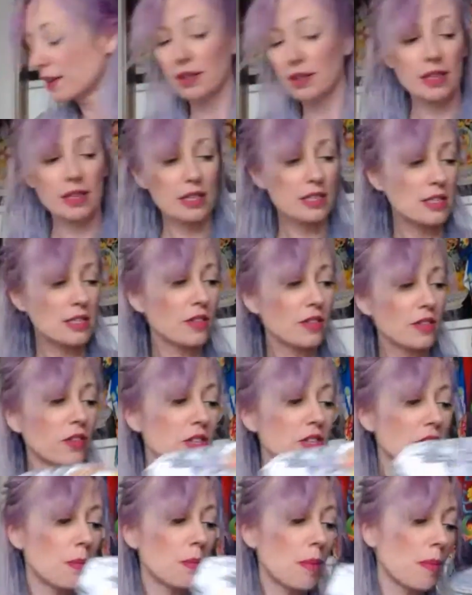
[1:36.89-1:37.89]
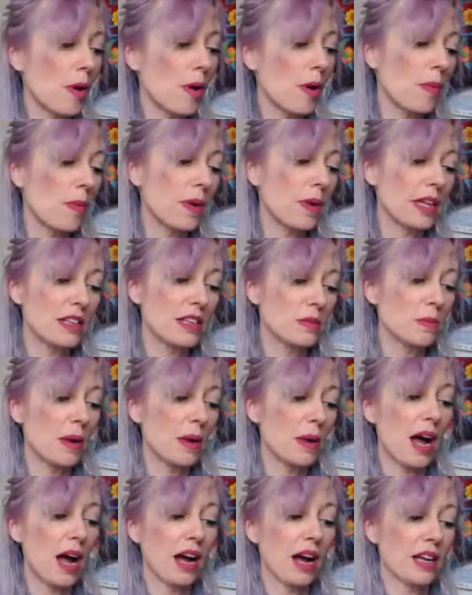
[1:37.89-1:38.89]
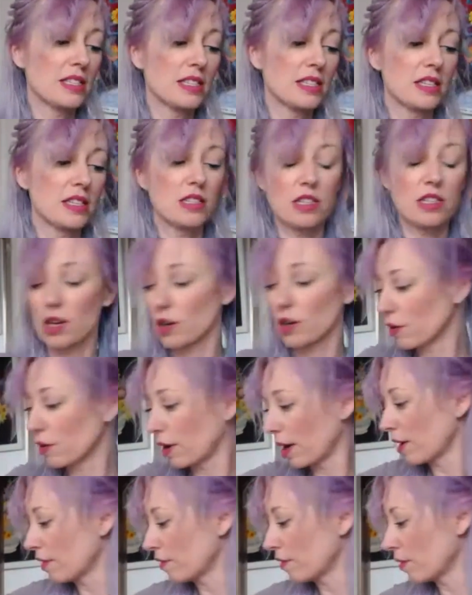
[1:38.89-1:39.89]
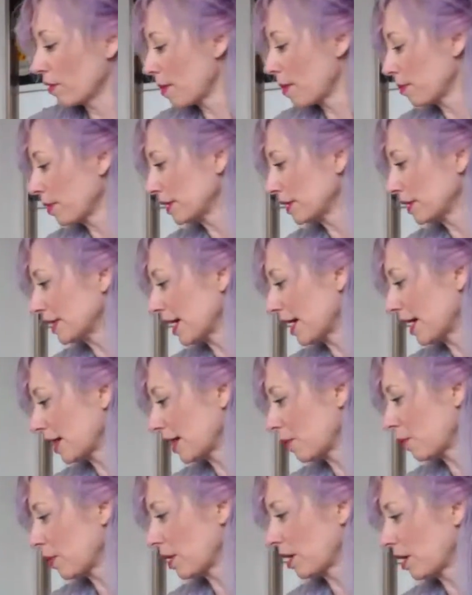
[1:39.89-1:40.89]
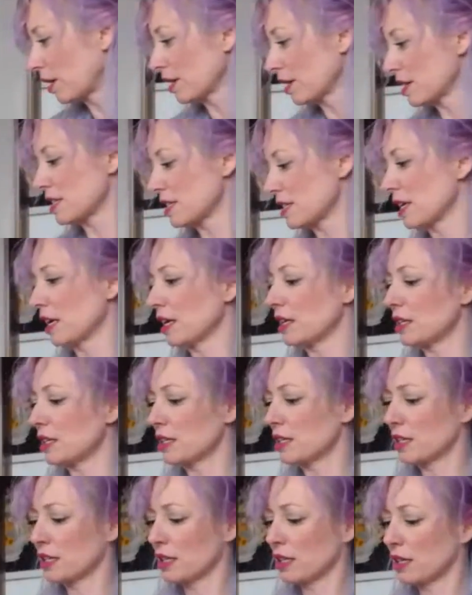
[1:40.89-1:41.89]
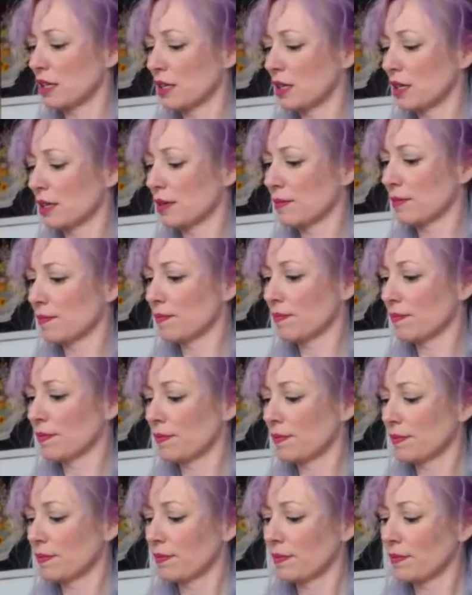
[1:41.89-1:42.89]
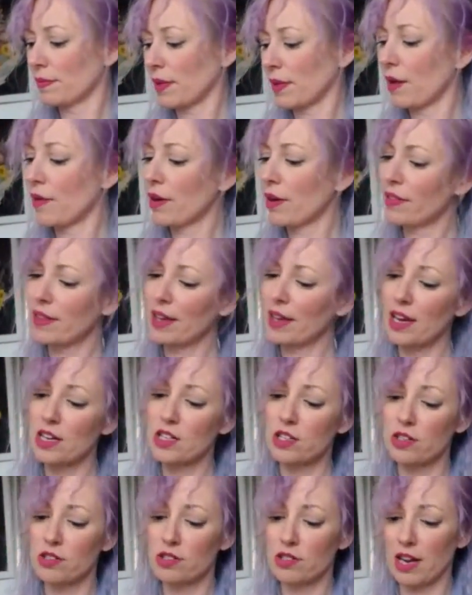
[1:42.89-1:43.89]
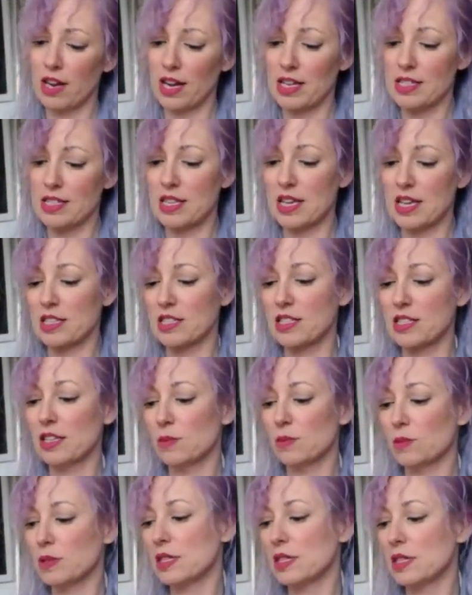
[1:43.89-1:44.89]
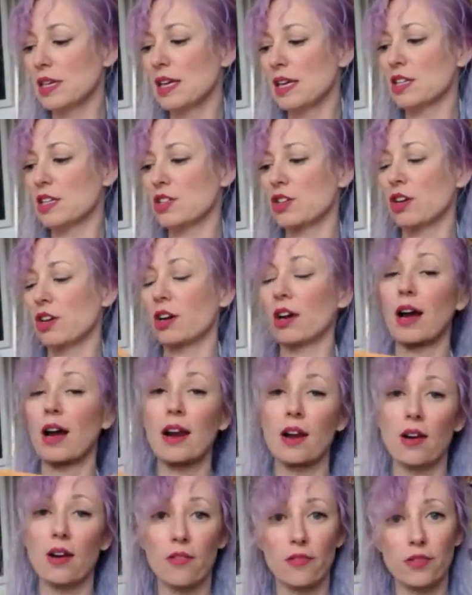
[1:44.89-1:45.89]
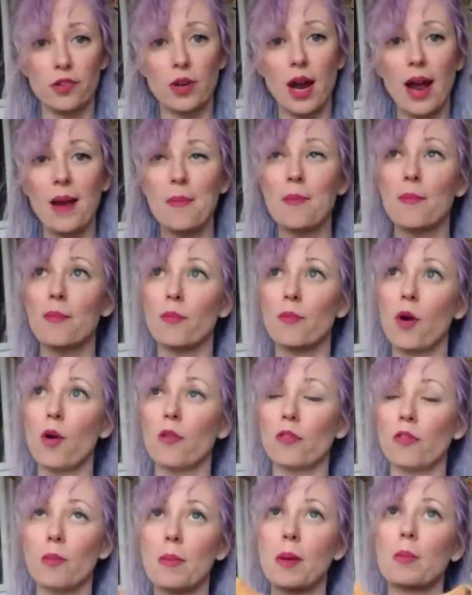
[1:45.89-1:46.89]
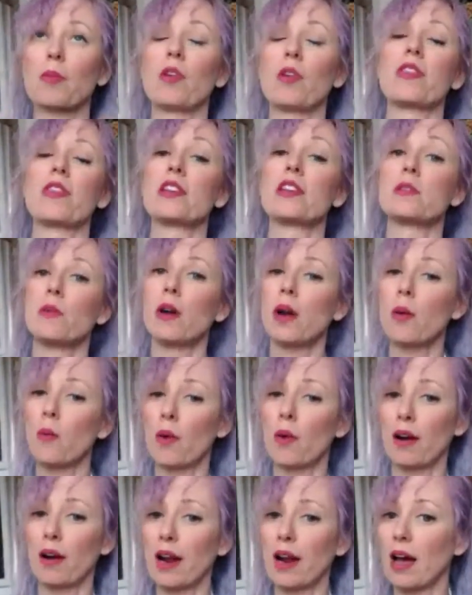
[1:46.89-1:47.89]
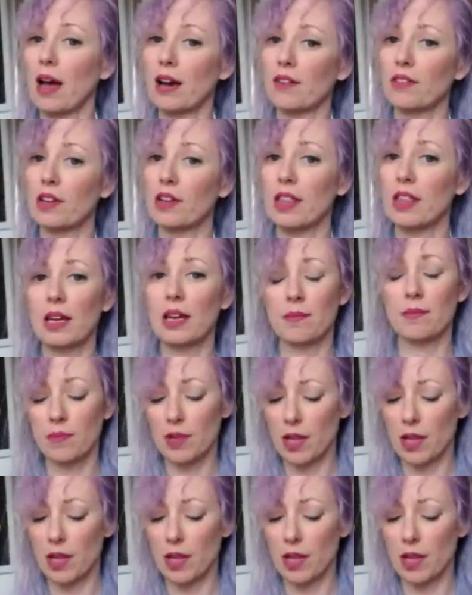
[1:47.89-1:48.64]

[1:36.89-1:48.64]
This is the first time I'm opening this box, so I don't remember exactly what all is in it. I don't think I showed you guys this. This was a neat shirt. I won't remember at this point where I got everything.